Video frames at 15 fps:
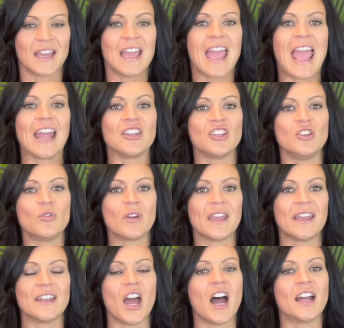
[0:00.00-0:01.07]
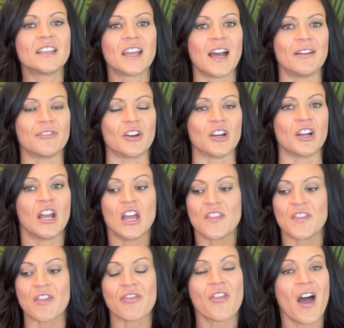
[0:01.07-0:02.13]
and you can uncover
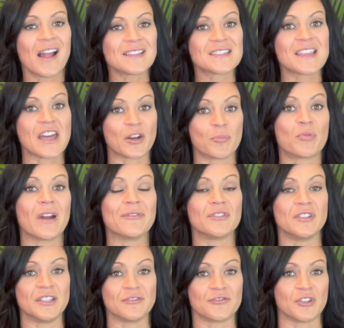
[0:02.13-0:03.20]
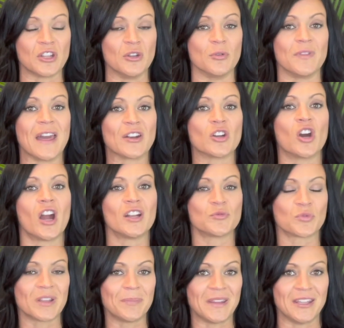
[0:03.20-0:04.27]
the thoughts that are prevalent for you, that are on
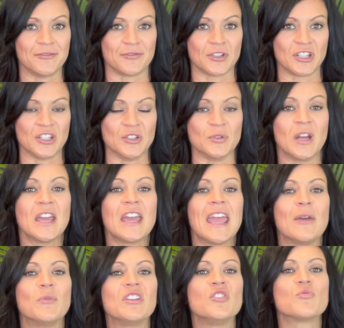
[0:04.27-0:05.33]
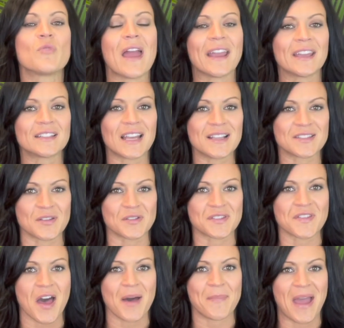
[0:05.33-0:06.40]
repeat for you. And when you recognize those
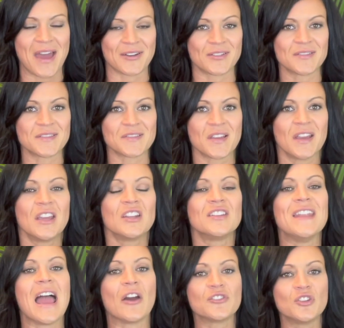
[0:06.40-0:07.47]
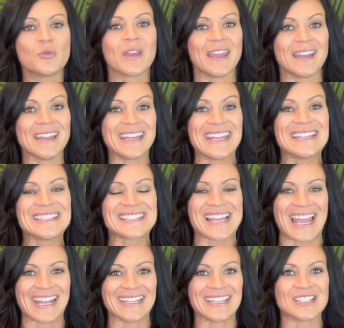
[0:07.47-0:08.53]
thought patterns, now you get an
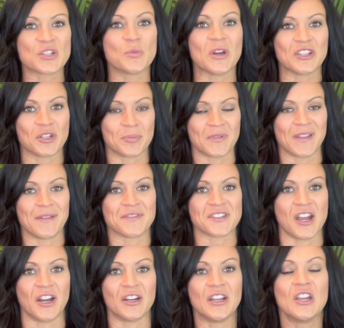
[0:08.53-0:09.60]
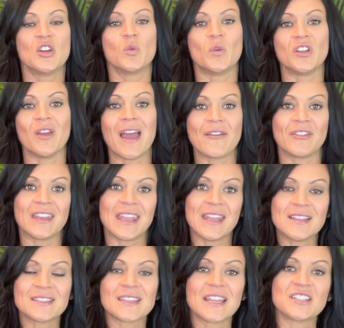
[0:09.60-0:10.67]
insight into what your beliefs are. When you have an
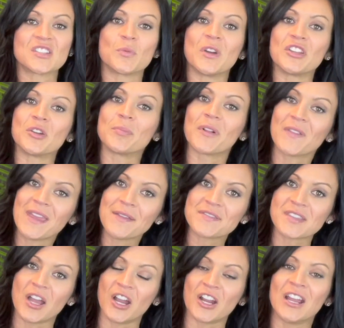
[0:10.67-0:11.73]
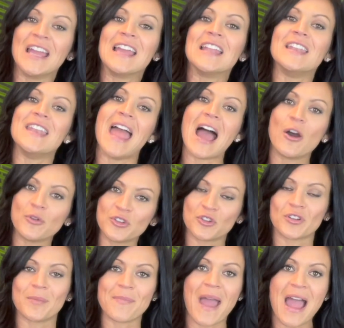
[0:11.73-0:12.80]
insight to what your beliefs are, now
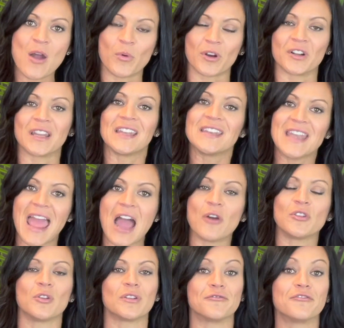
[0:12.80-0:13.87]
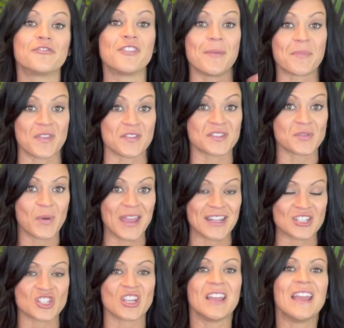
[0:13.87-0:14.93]
you're empowered. Now you can flip the
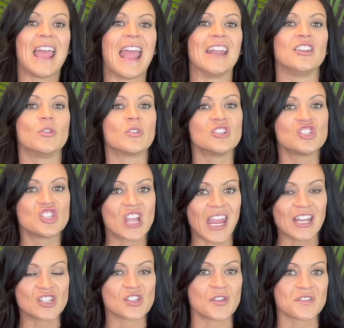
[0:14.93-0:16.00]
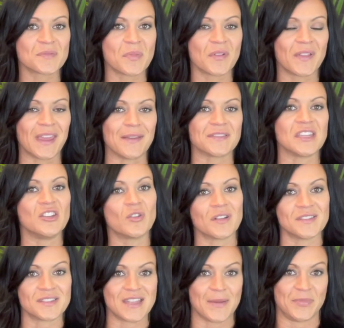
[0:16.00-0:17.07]
switch and you can change those beliefs and you
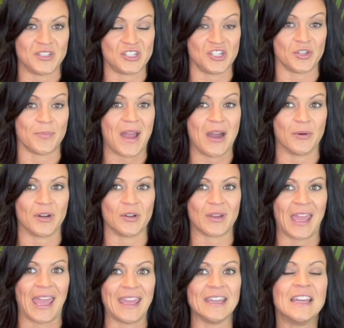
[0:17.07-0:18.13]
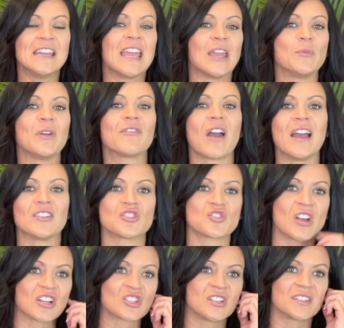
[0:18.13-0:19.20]
can step into your power, okay? And we've got
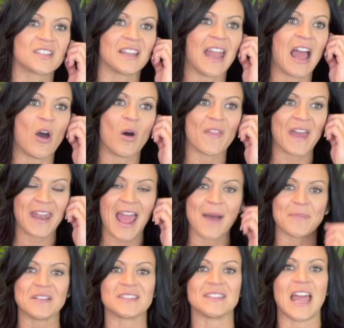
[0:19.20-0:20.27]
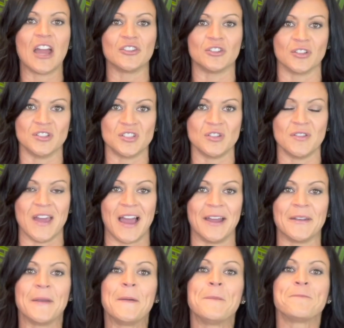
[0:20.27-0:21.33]
instructions on how all that happens and how you can do
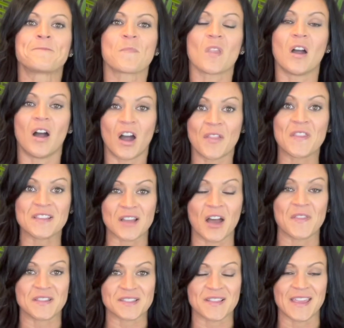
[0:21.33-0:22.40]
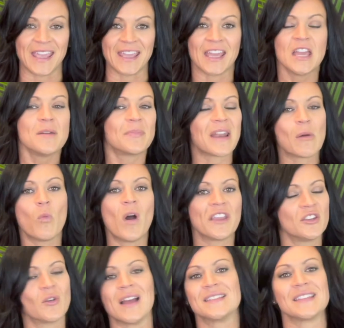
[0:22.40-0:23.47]
that on this link, but I want
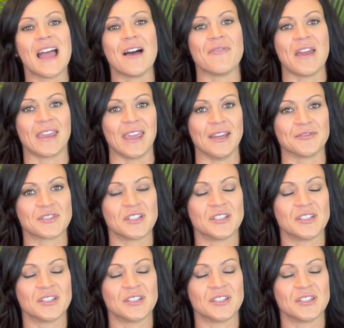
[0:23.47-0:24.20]
you guys to have that gift,